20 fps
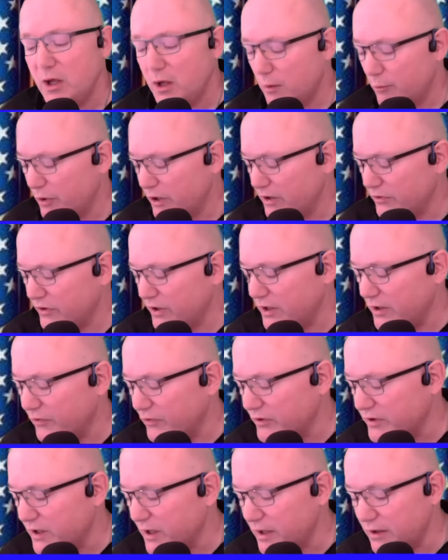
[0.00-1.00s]
But at the end of
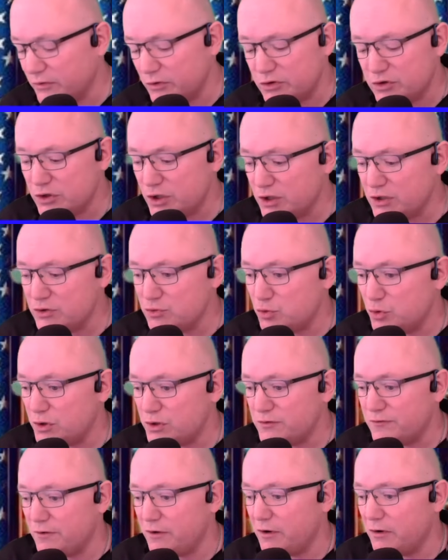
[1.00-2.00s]
the day, the judge
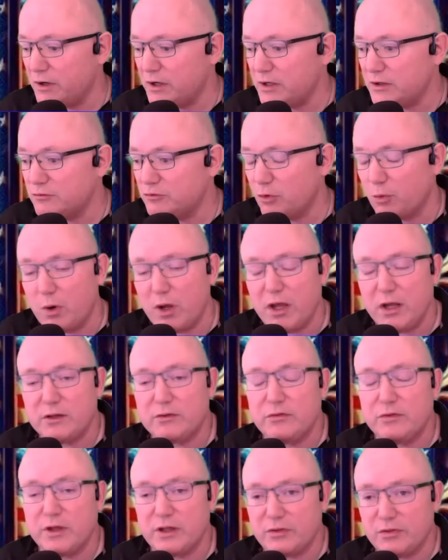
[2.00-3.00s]
was very
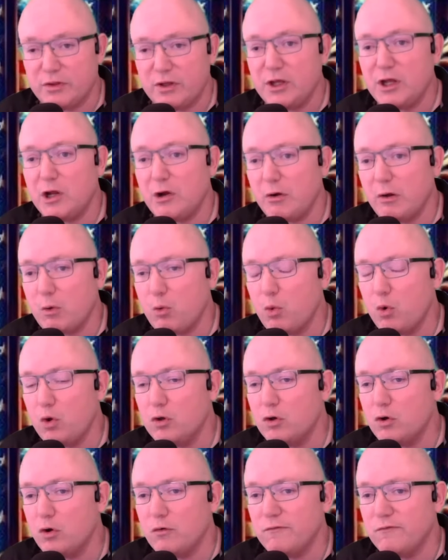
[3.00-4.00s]
direct that the hearing will
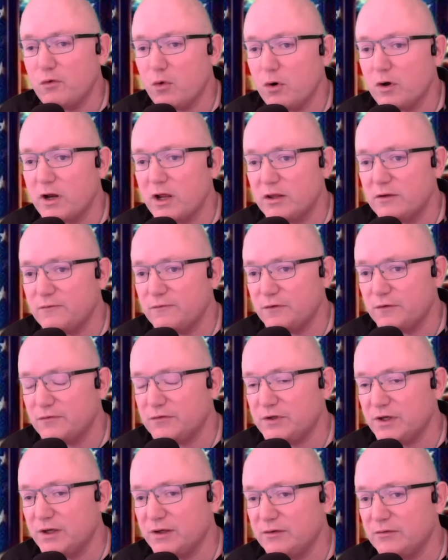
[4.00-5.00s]
go forward on the
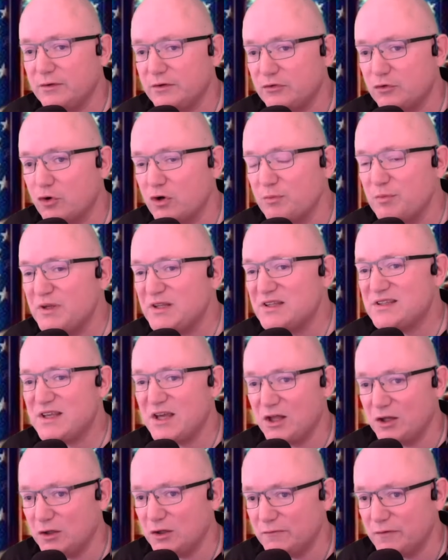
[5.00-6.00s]
15th. It's going to be
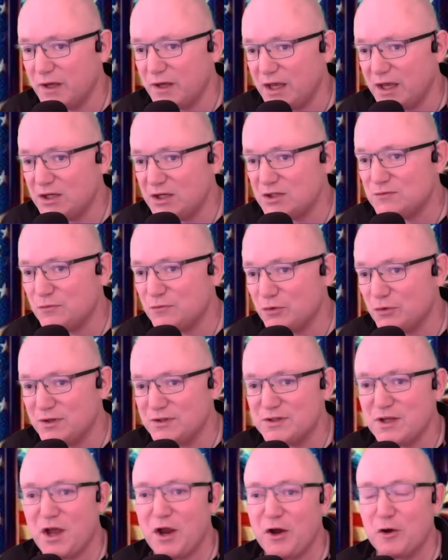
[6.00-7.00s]
televised for the
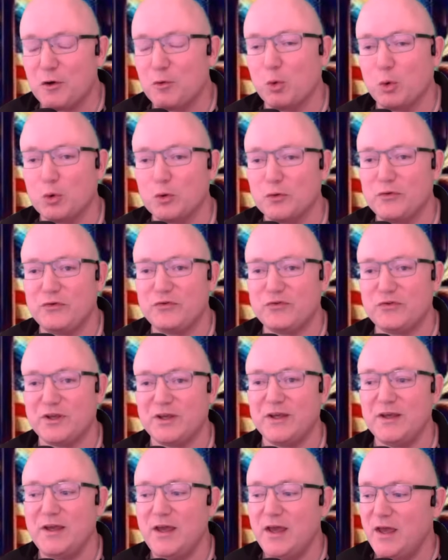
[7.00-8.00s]
entire world to
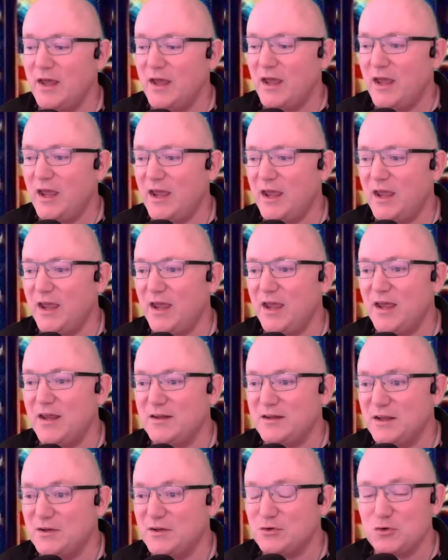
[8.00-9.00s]
see.
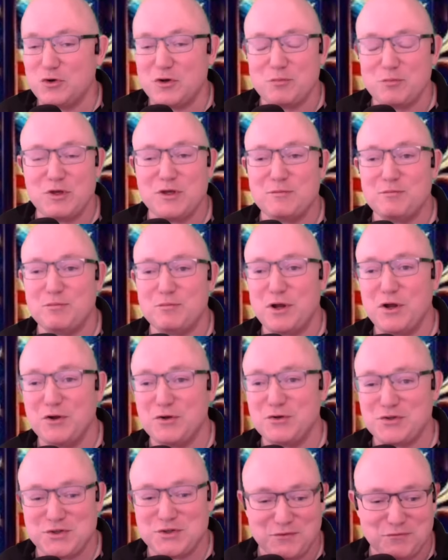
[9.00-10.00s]
And it's going to be
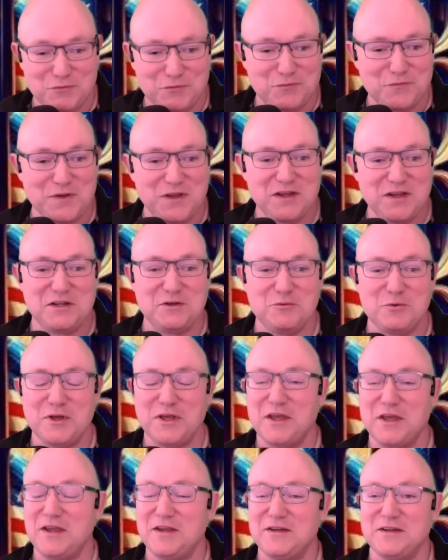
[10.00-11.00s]
embarrassing for Fani
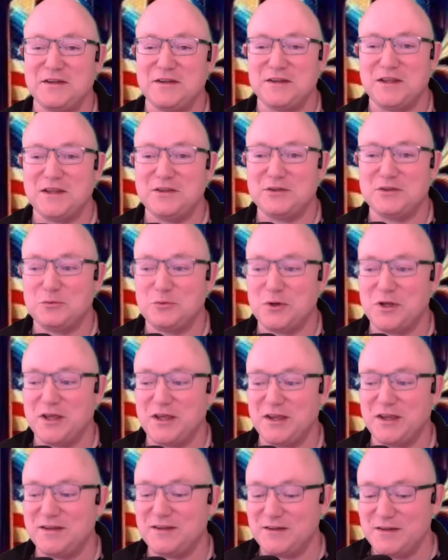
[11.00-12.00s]
Wade and Nathan
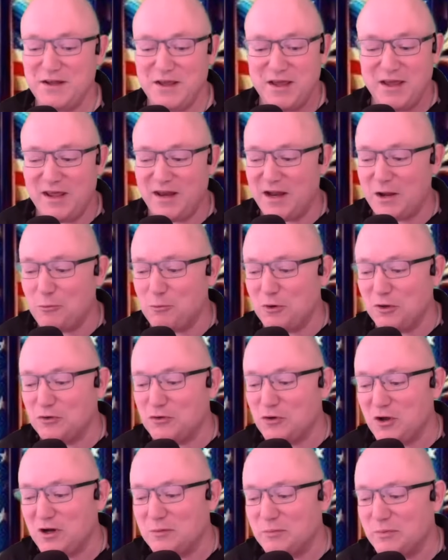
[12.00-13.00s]
Wade. And I want to
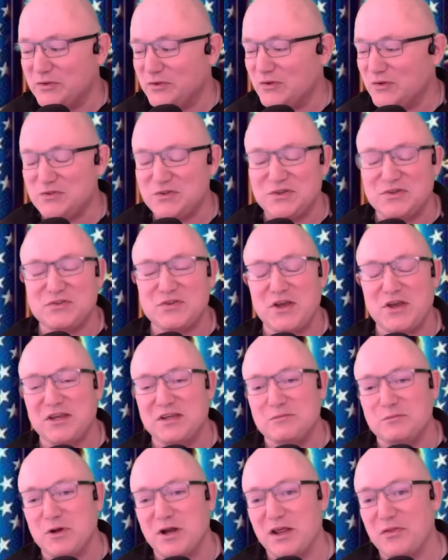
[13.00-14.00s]
talk about this in a
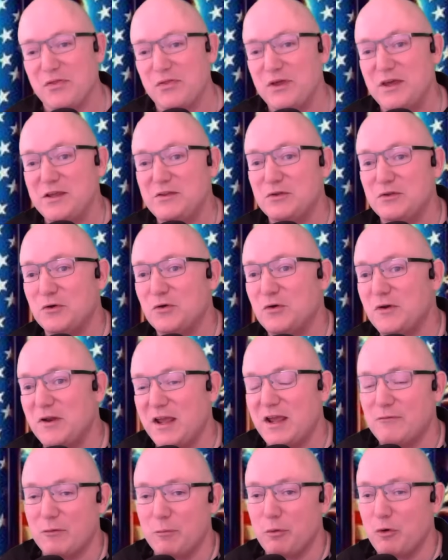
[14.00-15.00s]
second, but I think they're going to
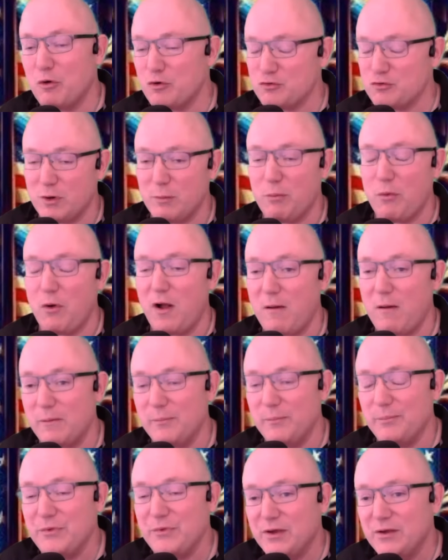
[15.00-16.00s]
have a perjury
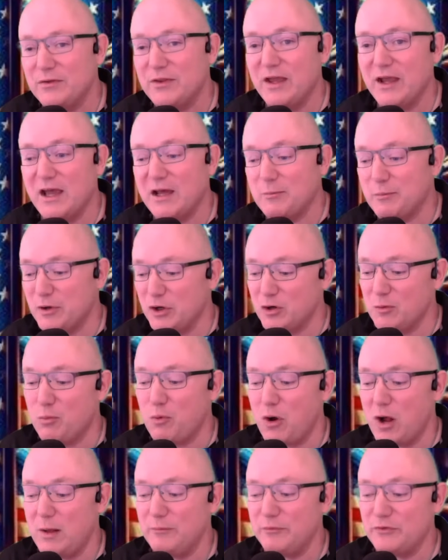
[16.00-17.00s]
problem. They got bigger
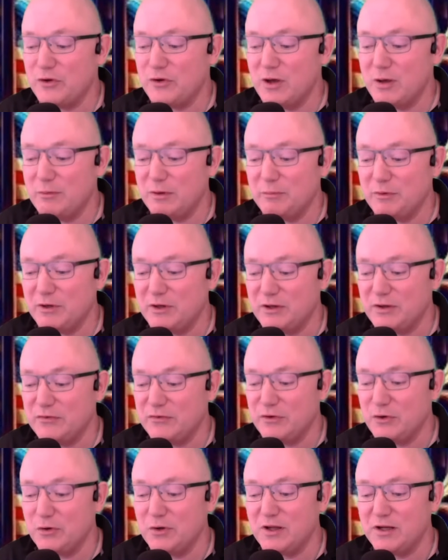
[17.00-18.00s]
problems coming because
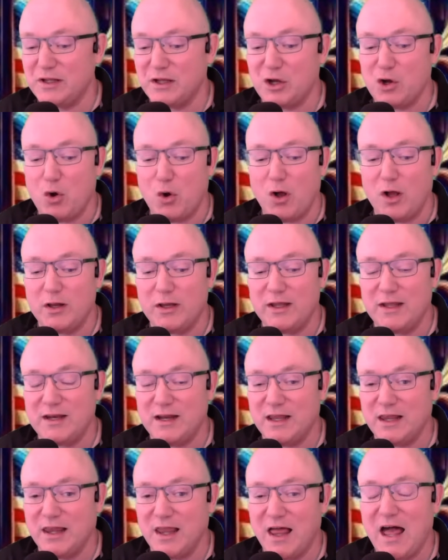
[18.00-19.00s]
they're getting caught in
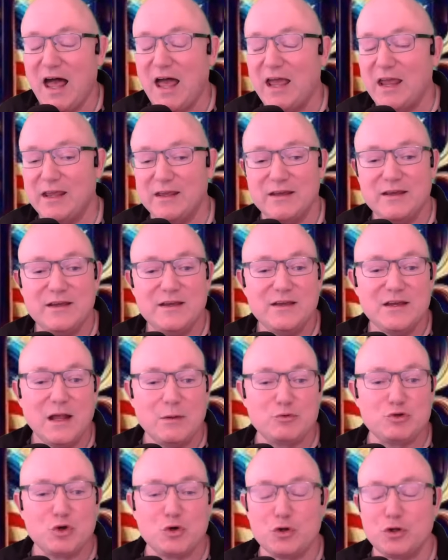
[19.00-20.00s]
a lie. I'm
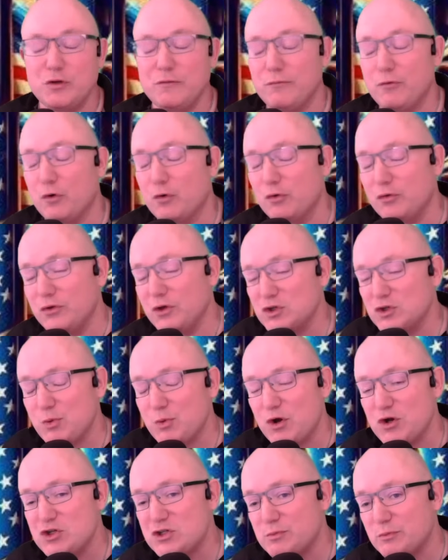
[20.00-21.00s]
sure you've heard the
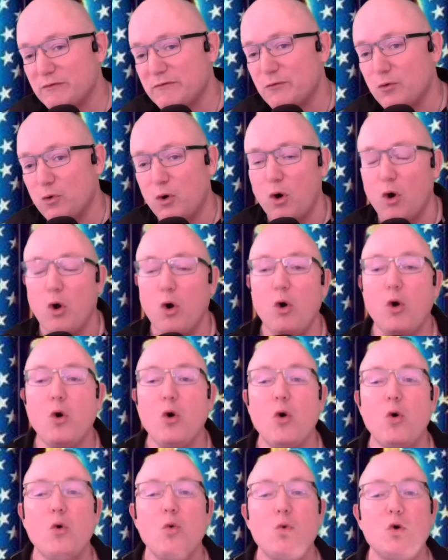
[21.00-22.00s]
expression before,
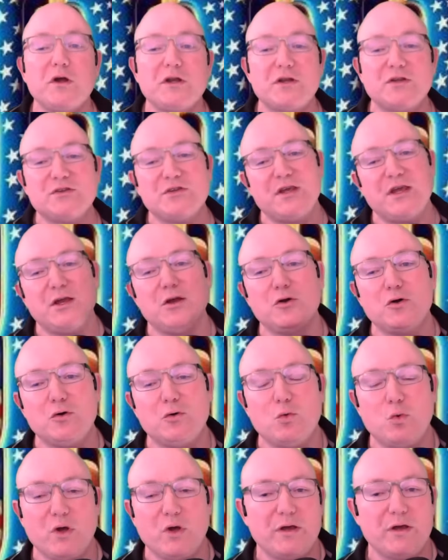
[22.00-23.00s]
oh, what a
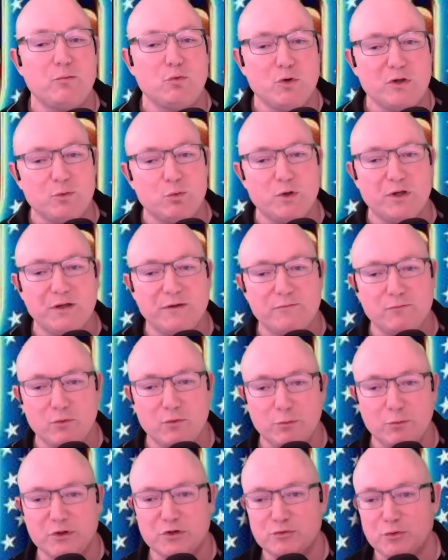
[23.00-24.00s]
tangle web we weave
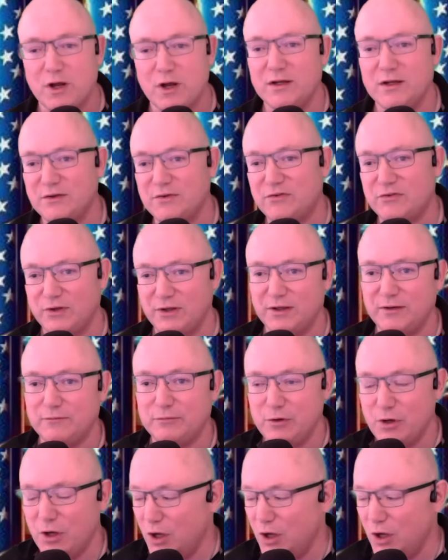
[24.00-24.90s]
when we try to deceive,